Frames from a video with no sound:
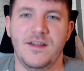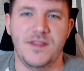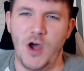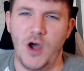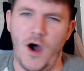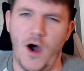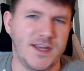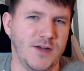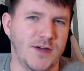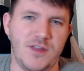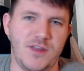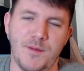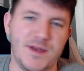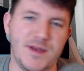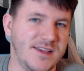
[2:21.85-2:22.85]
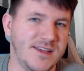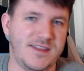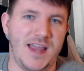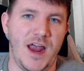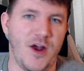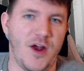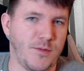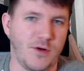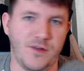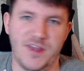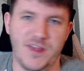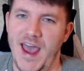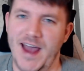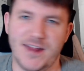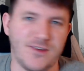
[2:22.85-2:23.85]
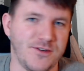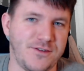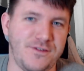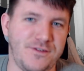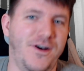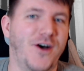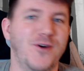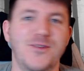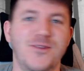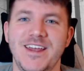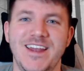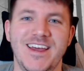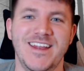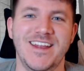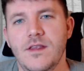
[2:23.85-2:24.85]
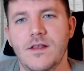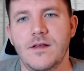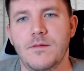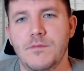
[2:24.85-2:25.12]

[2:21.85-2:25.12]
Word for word: The audio dubbing is terrible. The actors phoned it in.